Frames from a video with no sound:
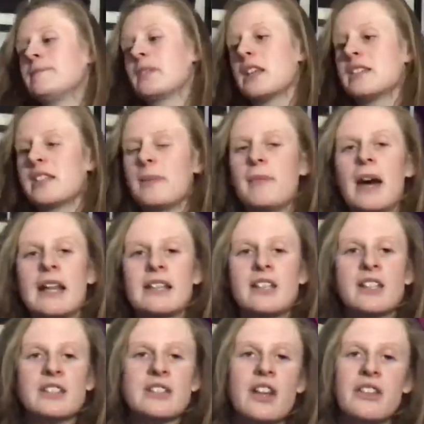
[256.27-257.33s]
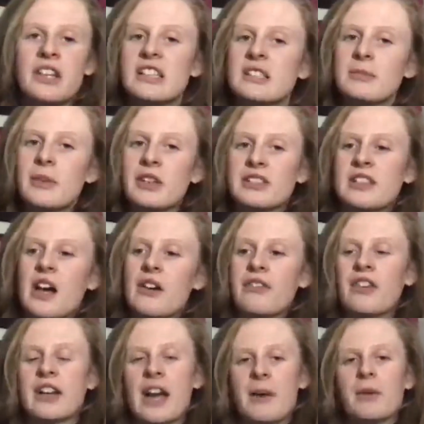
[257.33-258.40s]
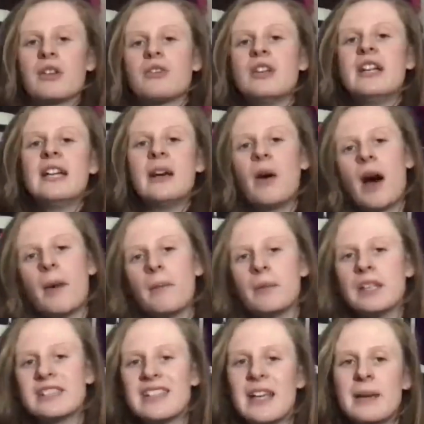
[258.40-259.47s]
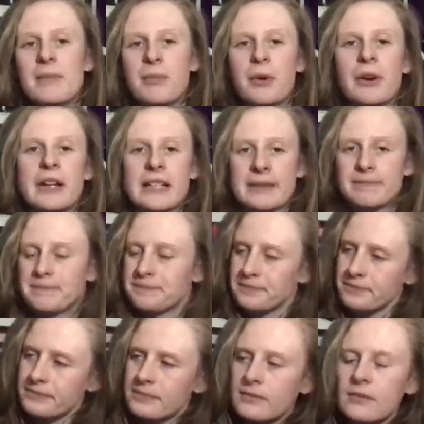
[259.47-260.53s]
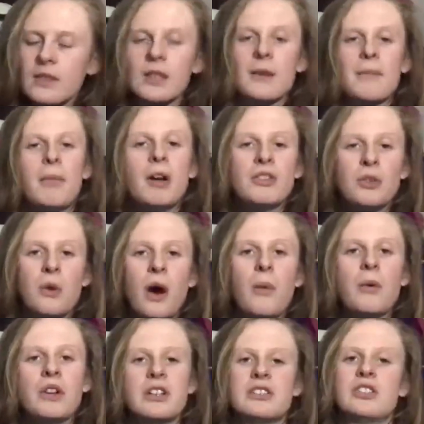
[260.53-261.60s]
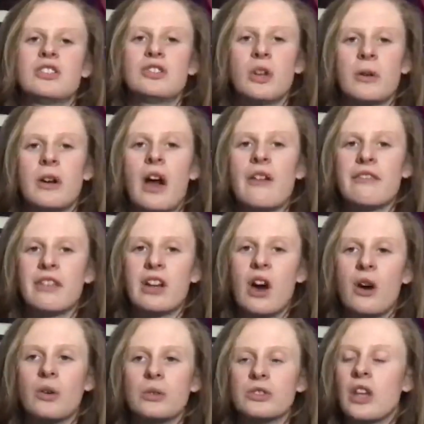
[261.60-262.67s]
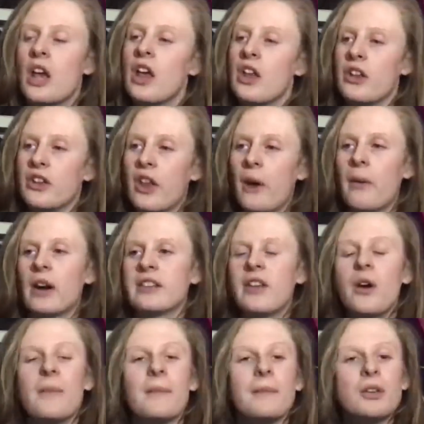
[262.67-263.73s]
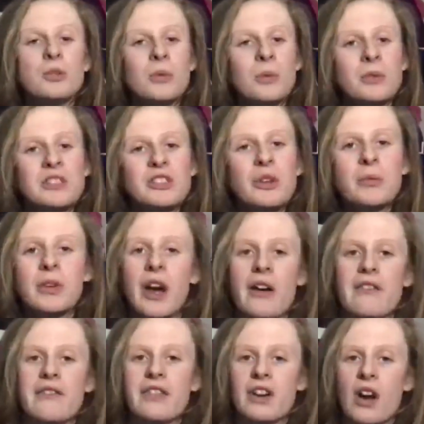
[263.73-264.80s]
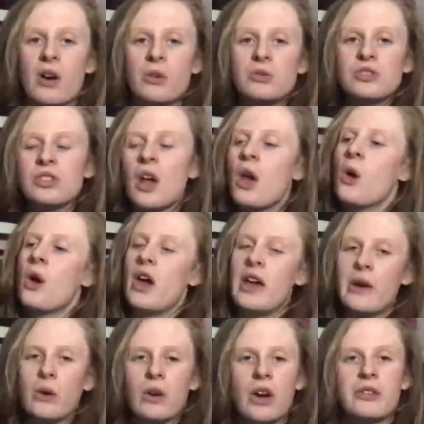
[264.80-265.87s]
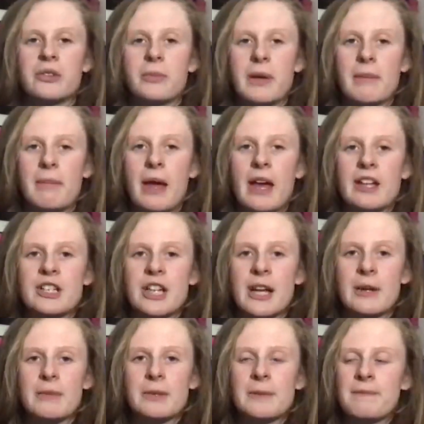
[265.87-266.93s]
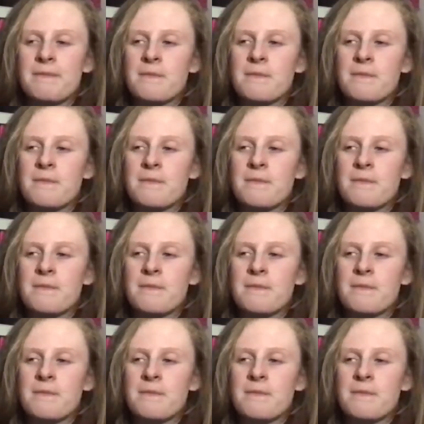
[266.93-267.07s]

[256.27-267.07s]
It's a madness. I think to myself, okay, we're 3 0 up, we're sitting pretty. But do I want us to stop going for goals? No, I don't. Because when we stop going for goals, it all goes a bit pear shaped.